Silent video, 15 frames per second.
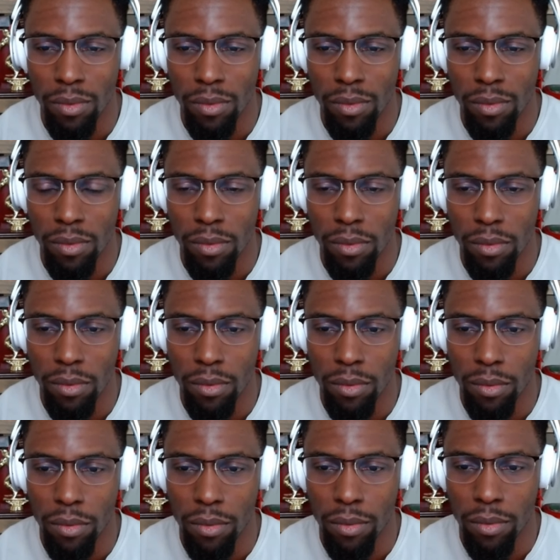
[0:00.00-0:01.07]

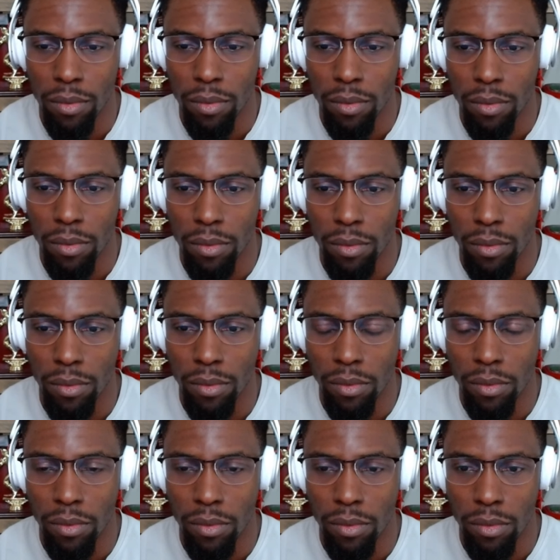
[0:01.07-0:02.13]

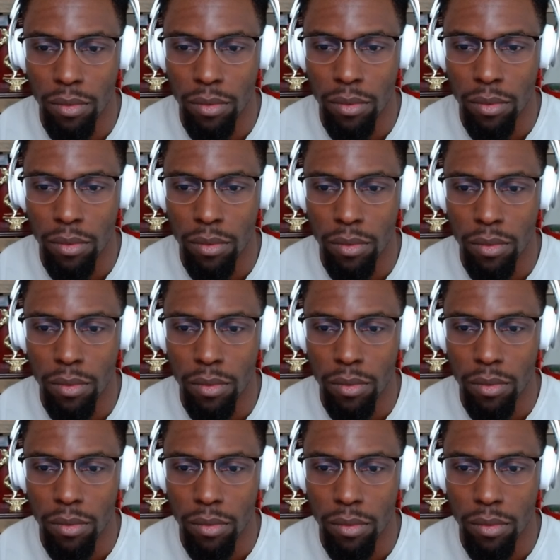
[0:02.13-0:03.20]

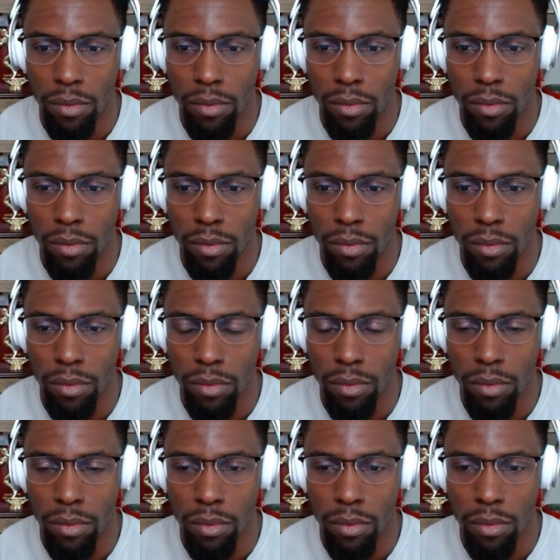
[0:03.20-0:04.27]

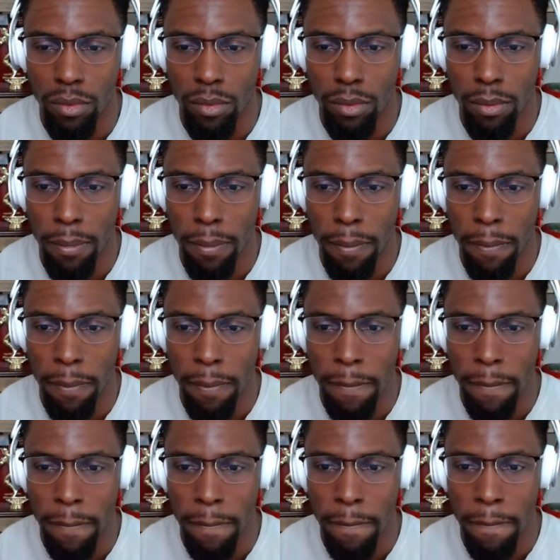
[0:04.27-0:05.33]

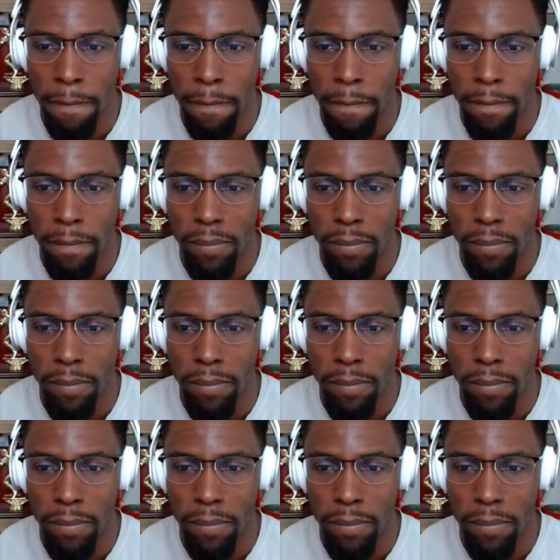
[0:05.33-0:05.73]
The person shown says nothing.